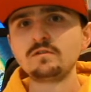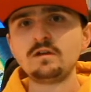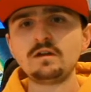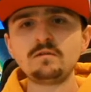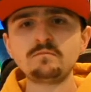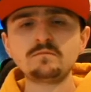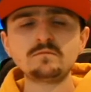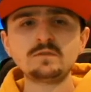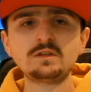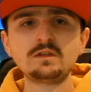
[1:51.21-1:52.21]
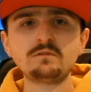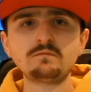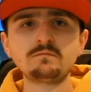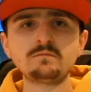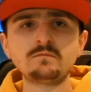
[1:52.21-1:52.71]
Um, you know,
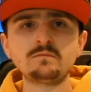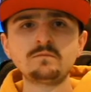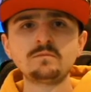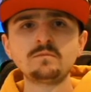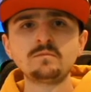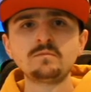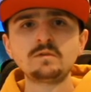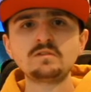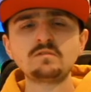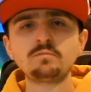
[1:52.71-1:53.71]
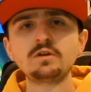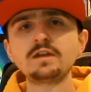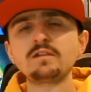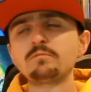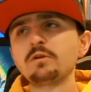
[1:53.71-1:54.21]
this is bully
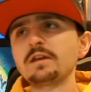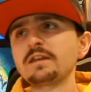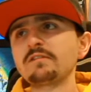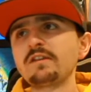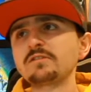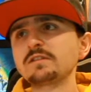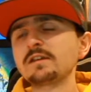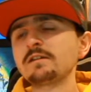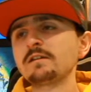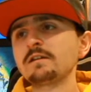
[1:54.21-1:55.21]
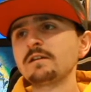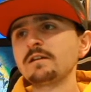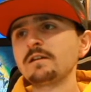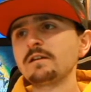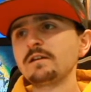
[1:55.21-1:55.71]
It's bullying essentially.
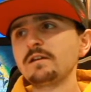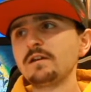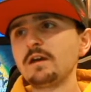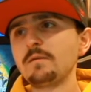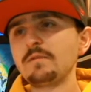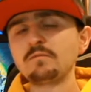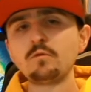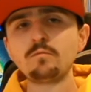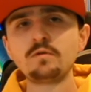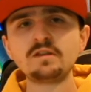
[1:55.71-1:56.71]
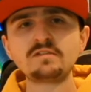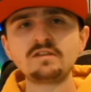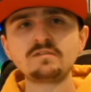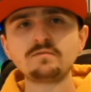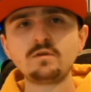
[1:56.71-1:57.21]
Um, there's more
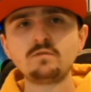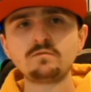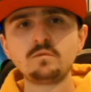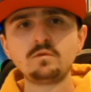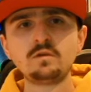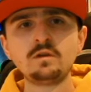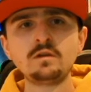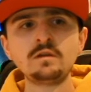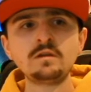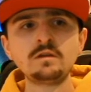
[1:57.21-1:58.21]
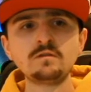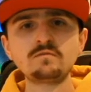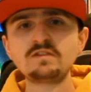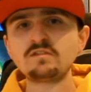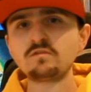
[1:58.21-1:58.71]
politics involved, more
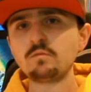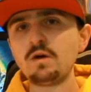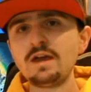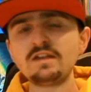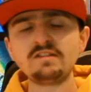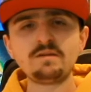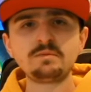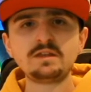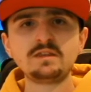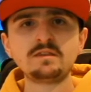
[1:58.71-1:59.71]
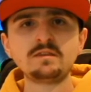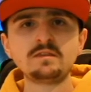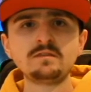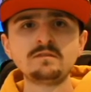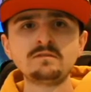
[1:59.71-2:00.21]
reasons why it's happening.
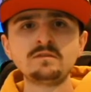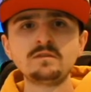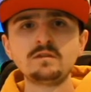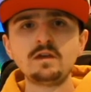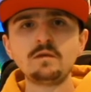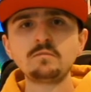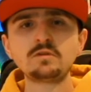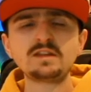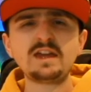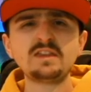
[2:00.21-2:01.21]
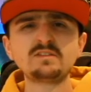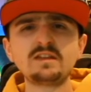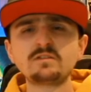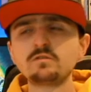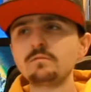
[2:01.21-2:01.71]
I'm not going to get into
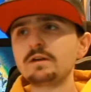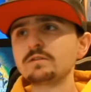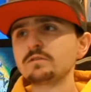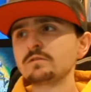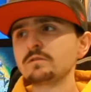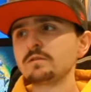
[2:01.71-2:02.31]
that too much.